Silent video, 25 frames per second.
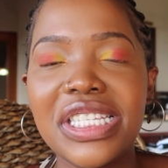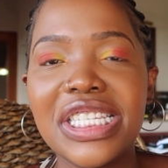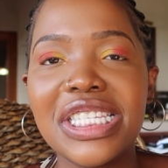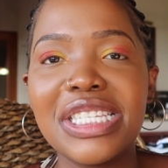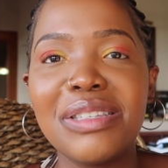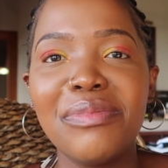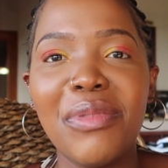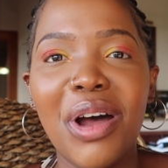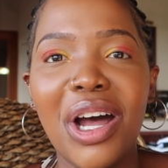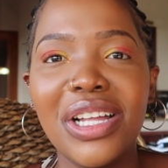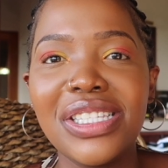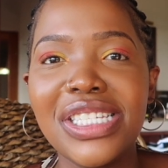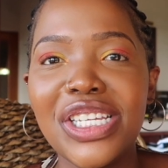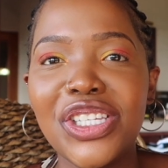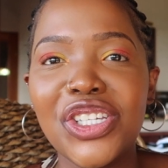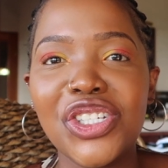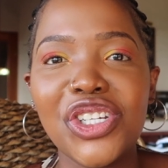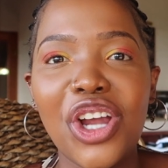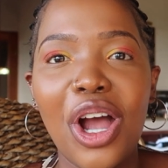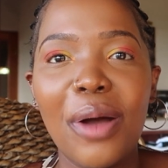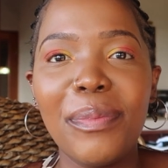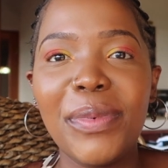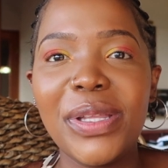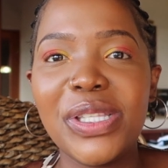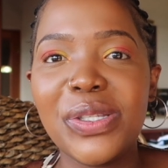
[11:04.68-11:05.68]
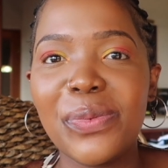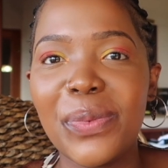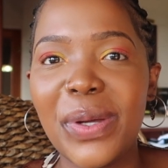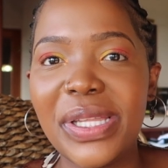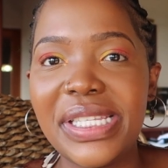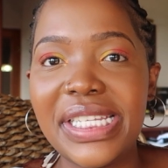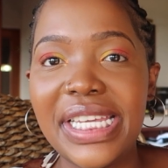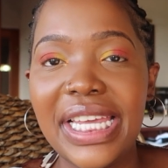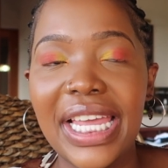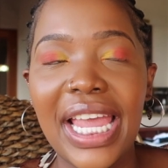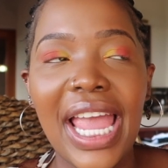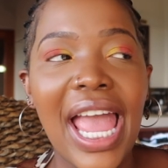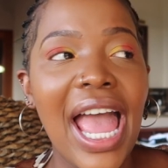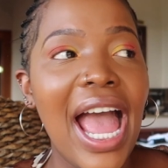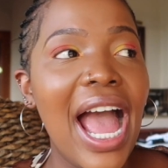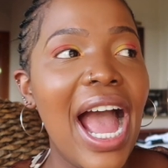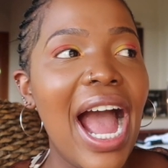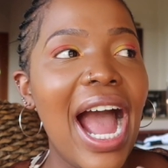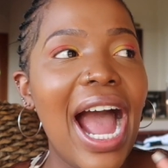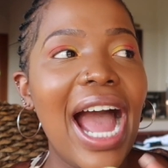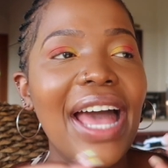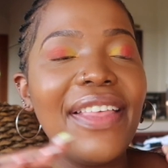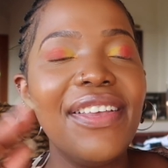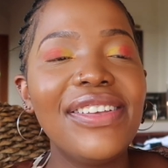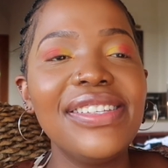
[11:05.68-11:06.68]
It's smart, it's sharp, it's witty.
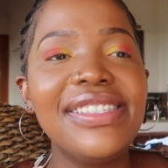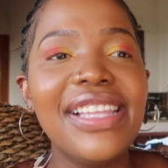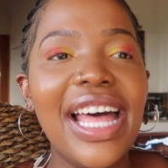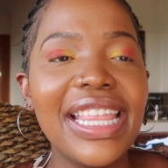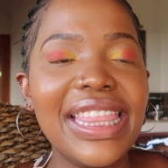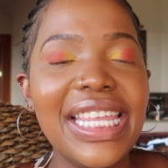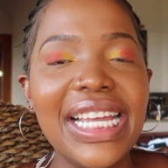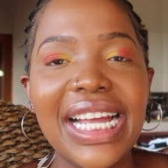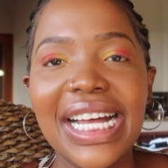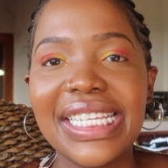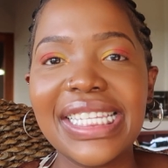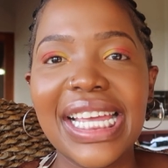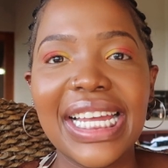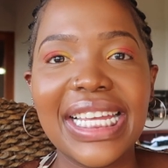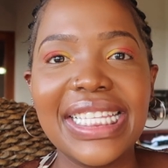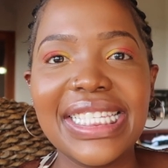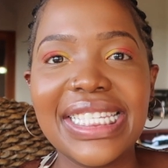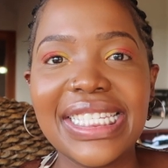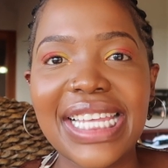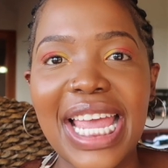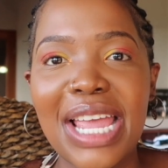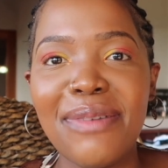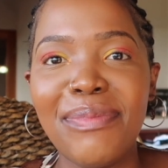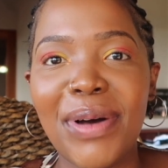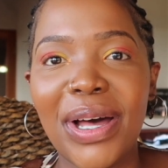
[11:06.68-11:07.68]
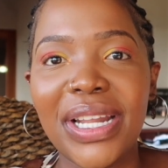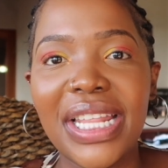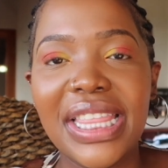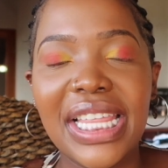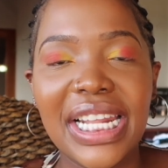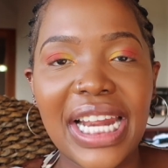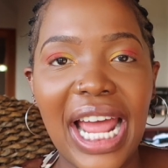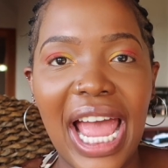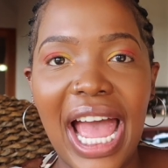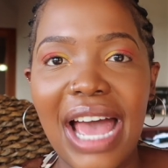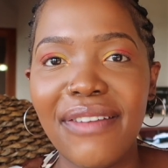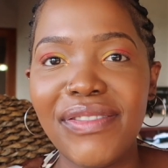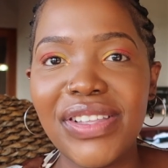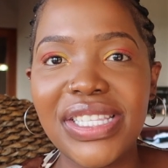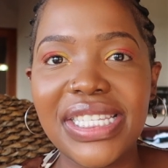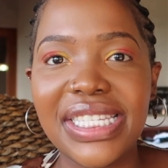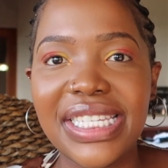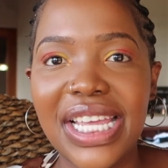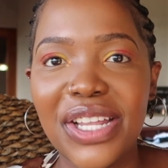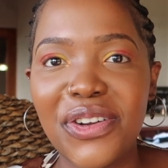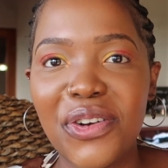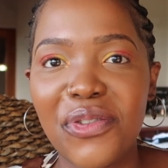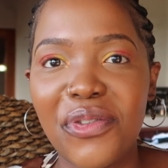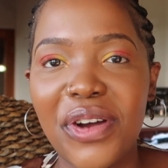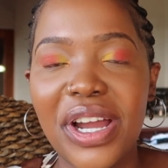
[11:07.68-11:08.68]
There's nothing else I can say about it that I haven't
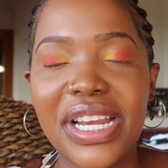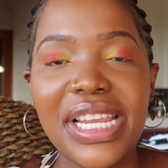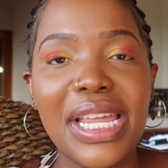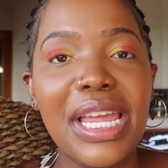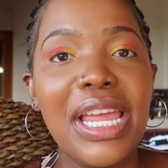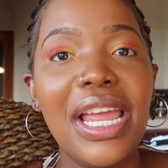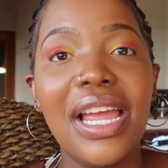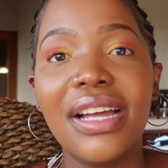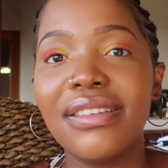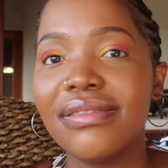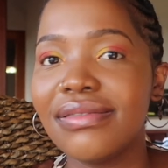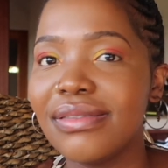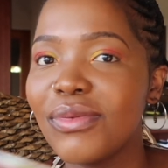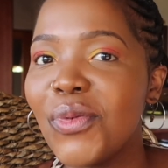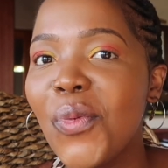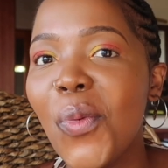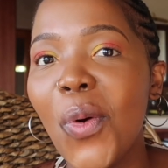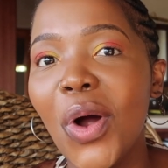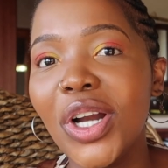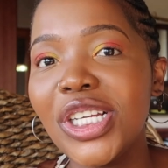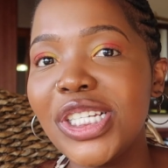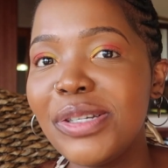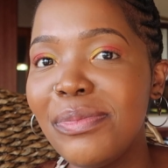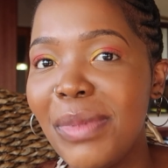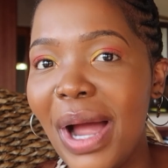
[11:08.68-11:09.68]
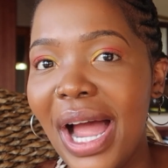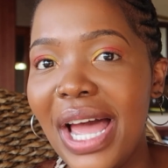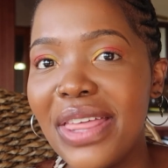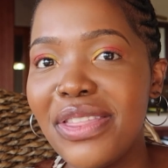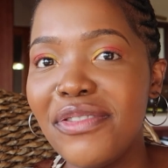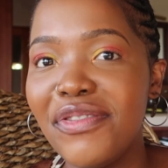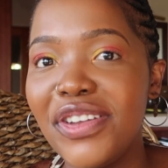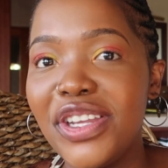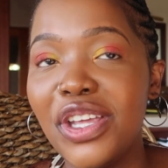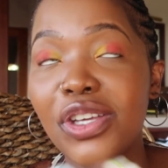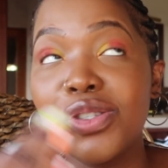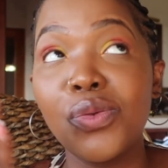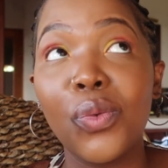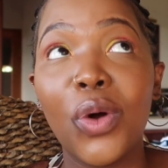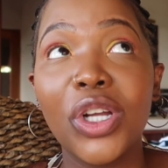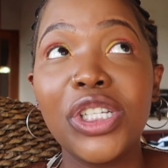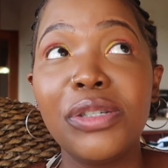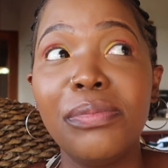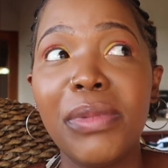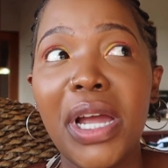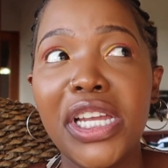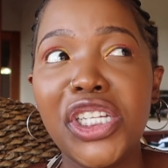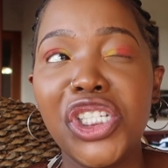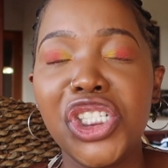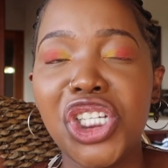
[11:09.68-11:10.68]
said already. Watch my other videos,
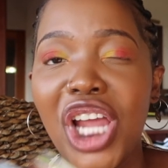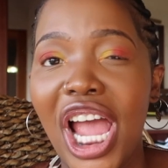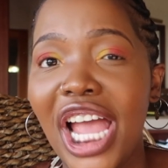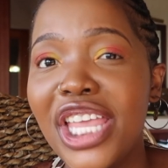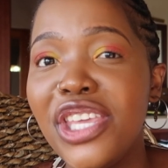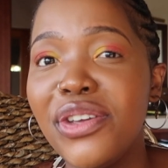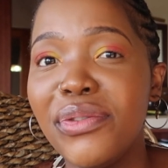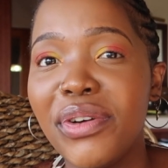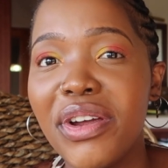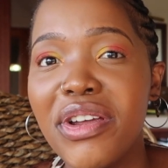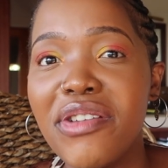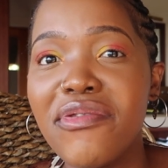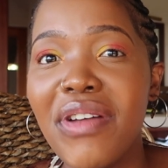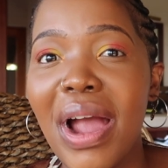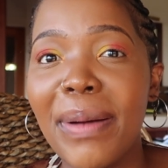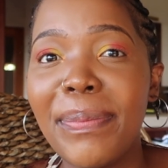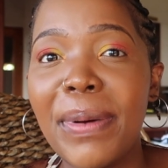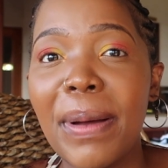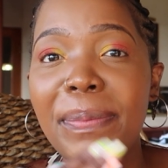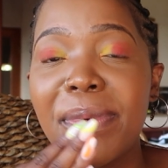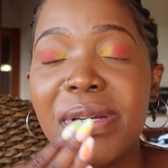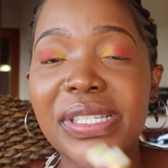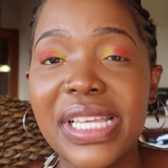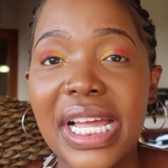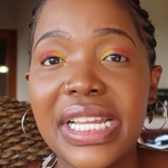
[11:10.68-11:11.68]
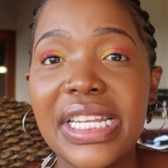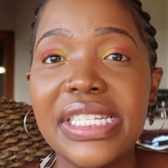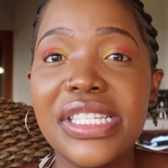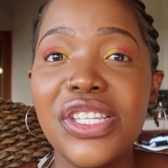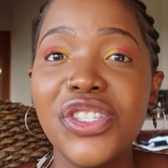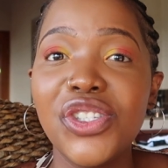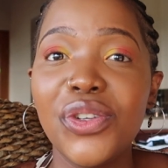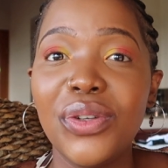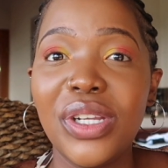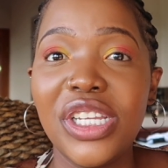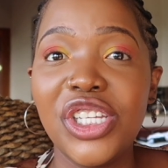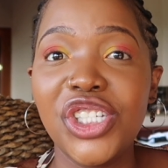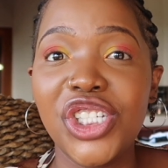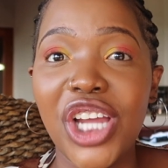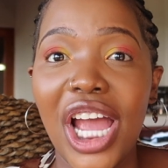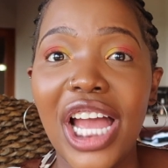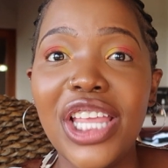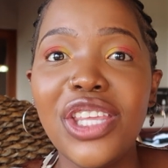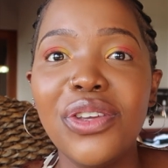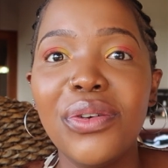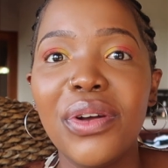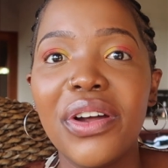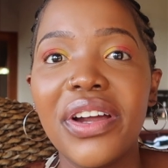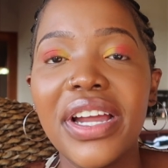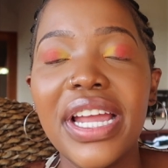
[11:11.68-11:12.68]
watch my January wrap-up because I listened to it in
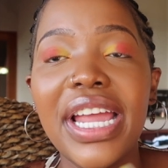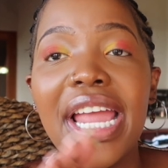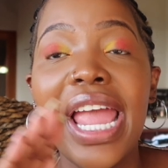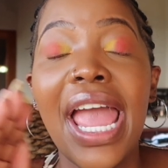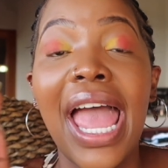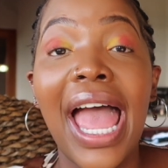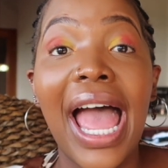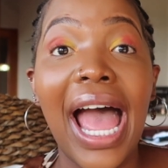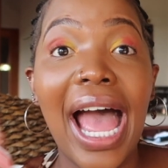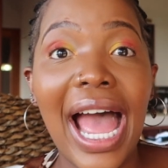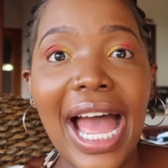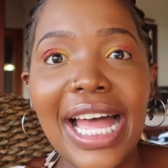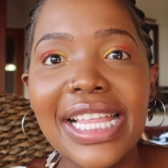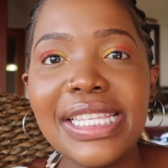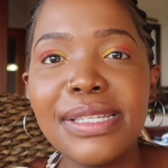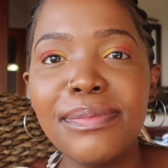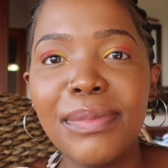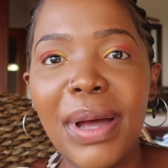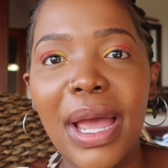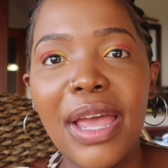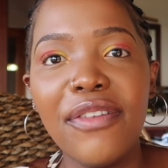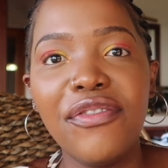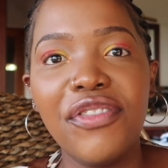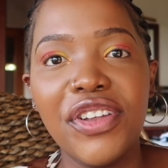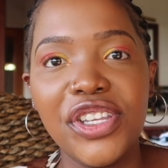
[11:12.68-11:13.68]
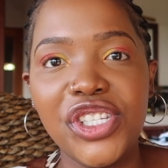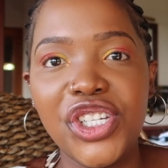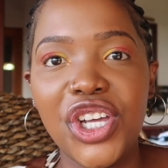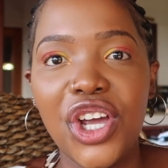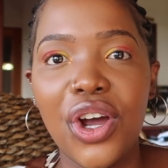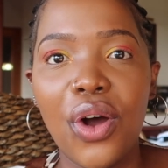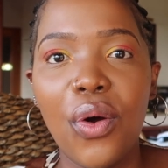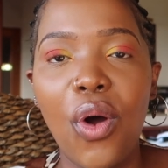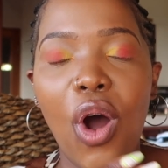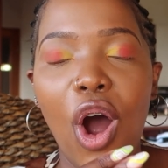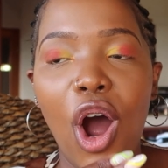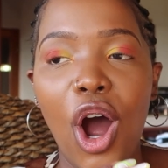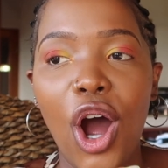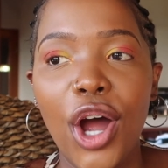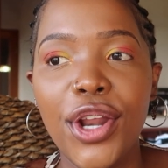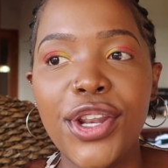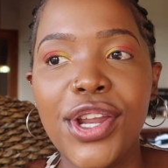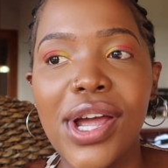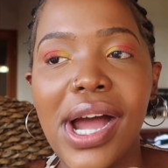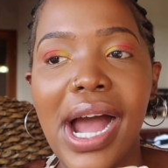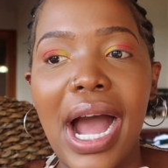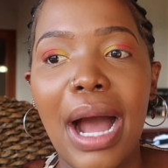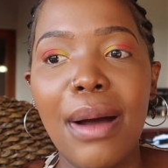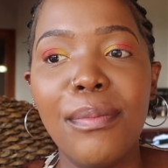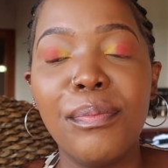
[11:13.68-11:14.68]
January, and my video
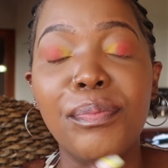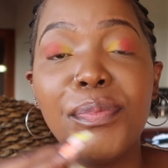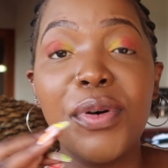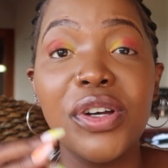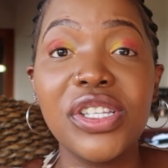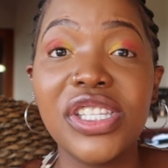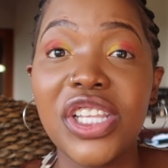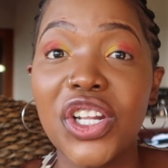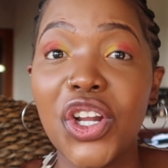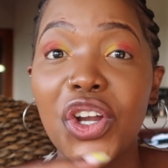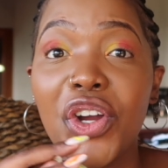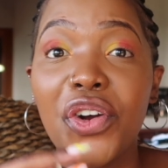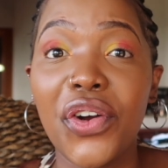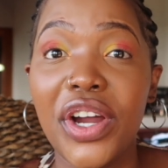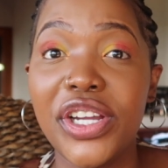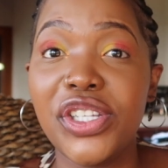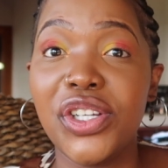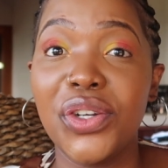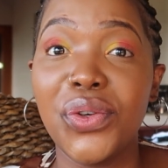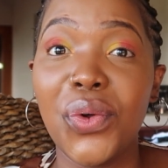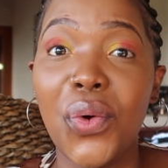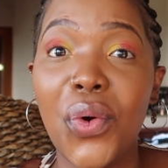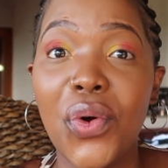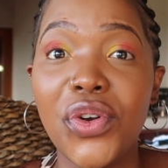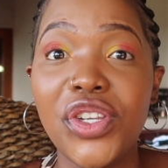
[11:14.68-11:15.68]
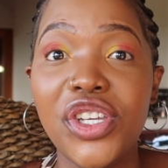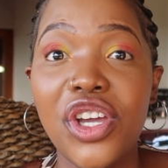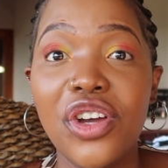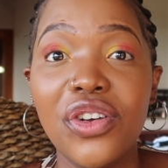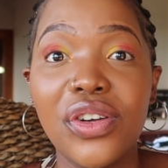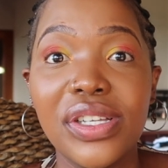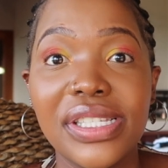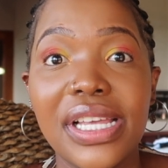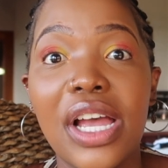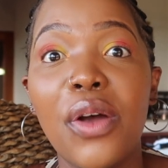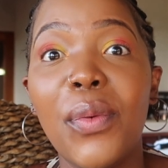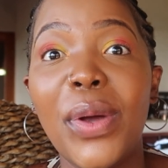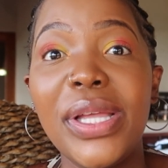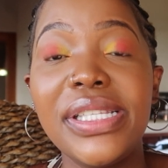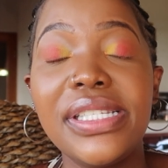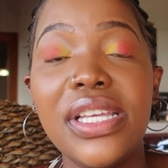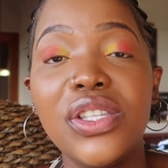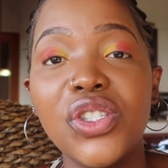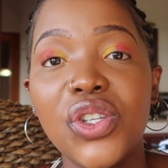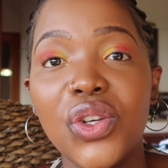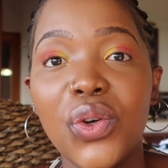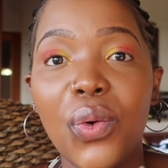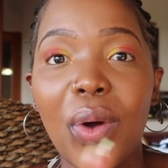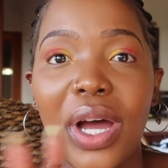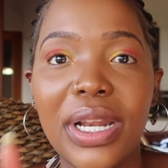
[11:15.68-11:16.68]
on books that are great on audio, because I went
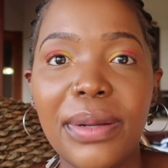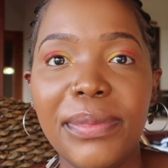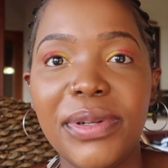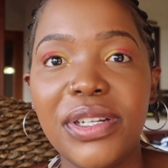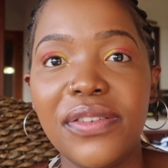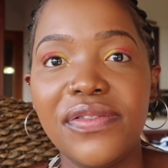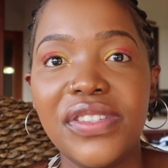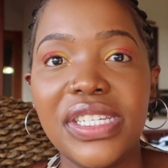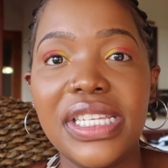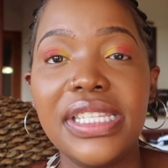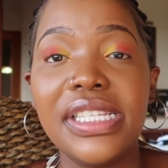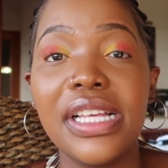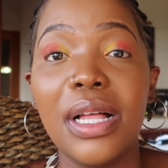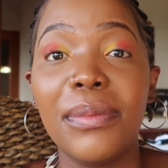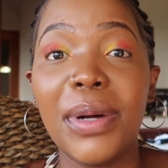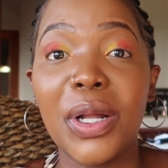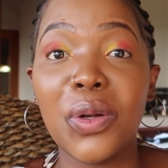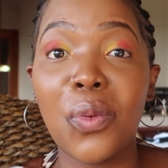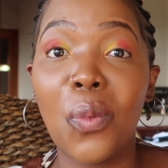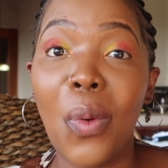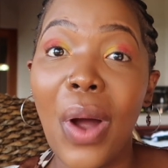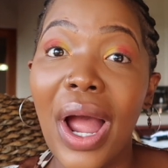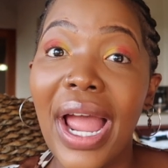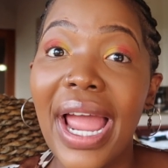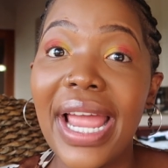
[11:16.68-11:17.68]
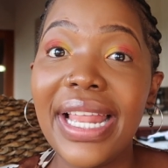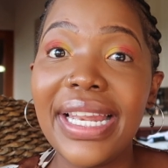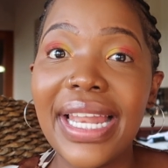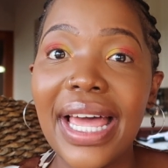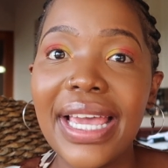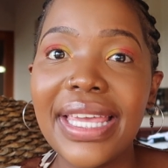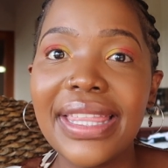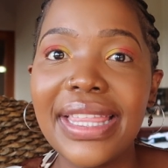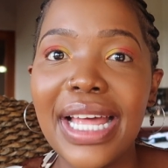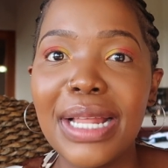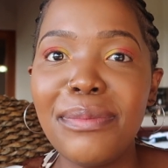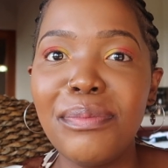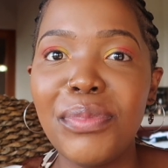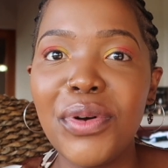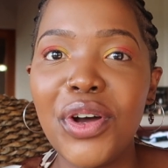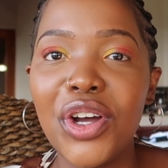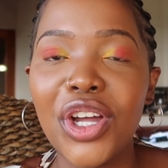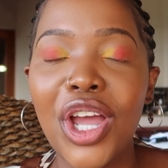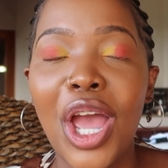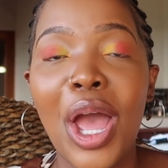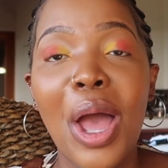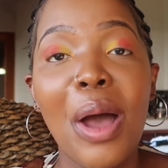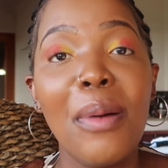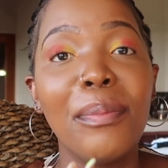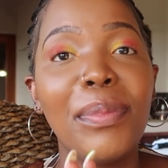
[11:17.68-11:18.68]
into quite a bit of detail about why I like that
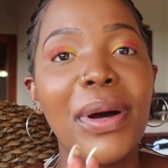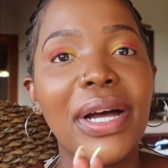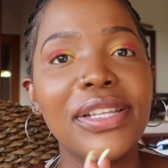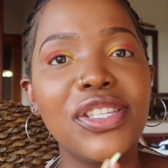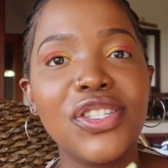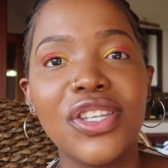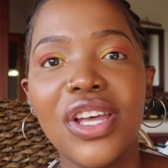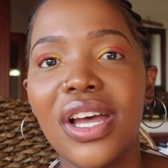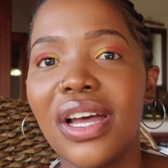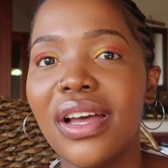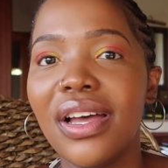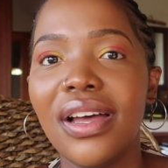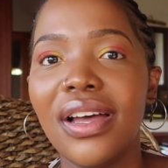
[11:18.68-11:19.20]
book. But